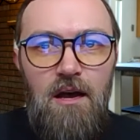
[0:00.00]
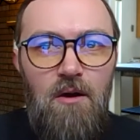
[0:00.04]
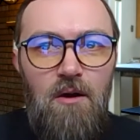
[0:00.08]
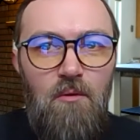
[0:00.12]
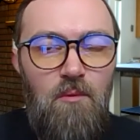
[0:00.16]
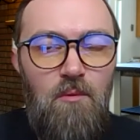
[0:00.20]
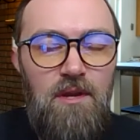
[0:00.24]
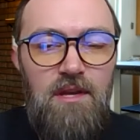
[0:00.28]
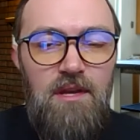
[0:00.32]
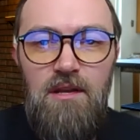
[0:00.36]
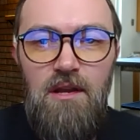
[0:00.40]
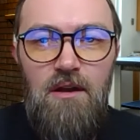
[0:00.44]

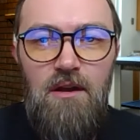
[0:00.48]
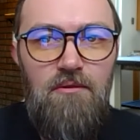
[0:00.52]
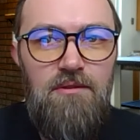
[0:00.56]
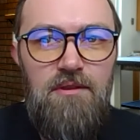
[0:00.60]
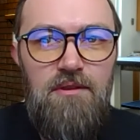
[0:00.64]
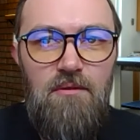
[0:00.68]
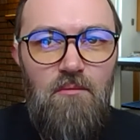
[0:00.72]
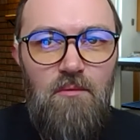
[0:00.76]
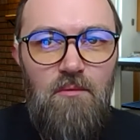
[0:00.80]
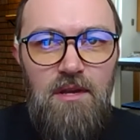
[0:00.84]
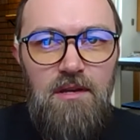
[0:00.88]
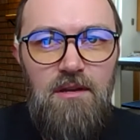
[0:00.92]
We know
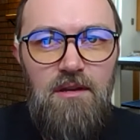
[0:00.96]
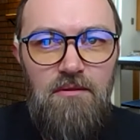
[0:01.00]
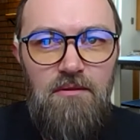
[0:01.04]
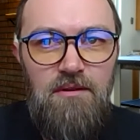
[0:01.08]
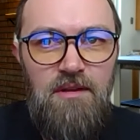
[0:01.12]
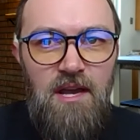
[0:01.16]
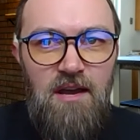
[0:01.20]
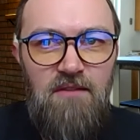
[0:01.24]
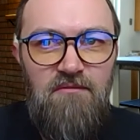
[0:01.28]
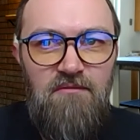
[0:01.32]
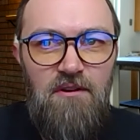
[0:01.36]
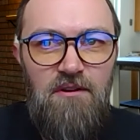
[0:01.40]
that we don't
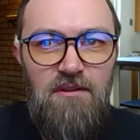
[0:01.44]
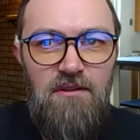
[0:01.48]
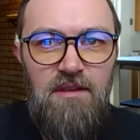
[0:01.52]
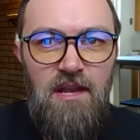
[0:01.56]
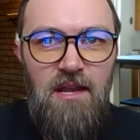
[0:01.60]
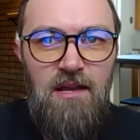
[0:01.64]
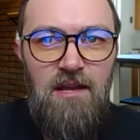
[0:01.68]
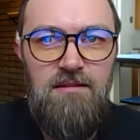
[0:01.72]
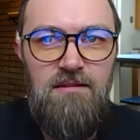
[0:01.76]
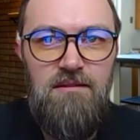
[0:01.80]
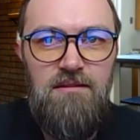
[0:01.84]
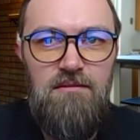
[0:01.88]
have all the
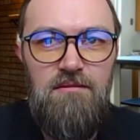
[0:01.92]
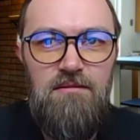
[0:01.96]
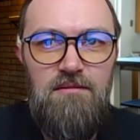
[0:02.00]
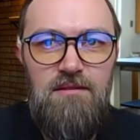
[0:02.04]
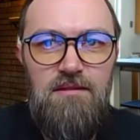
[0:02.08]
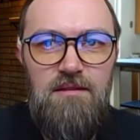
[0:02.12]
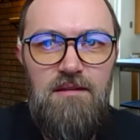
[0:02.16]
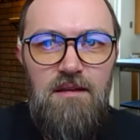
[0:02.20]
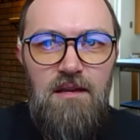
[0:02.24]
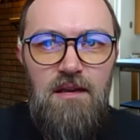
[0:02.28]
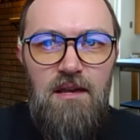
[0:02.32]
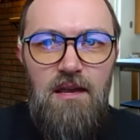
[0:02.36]

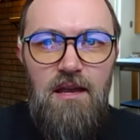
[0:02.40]
answers,